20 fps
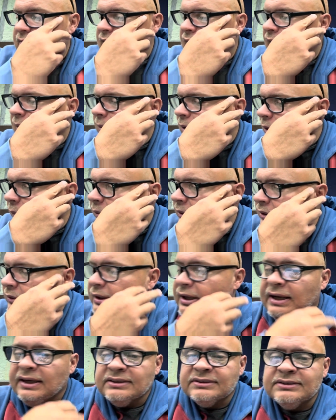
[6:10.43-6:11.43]
I'm hoping you
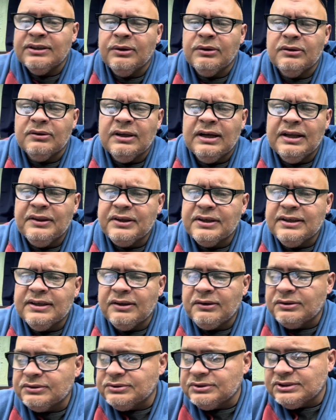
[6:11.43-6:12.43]
guys know a lot of the
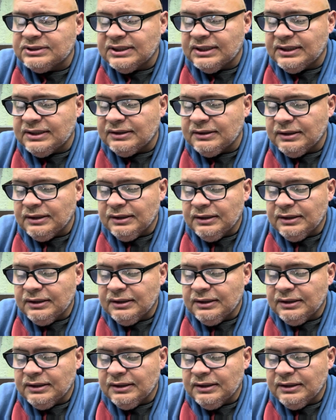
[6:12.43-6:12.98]
colors you see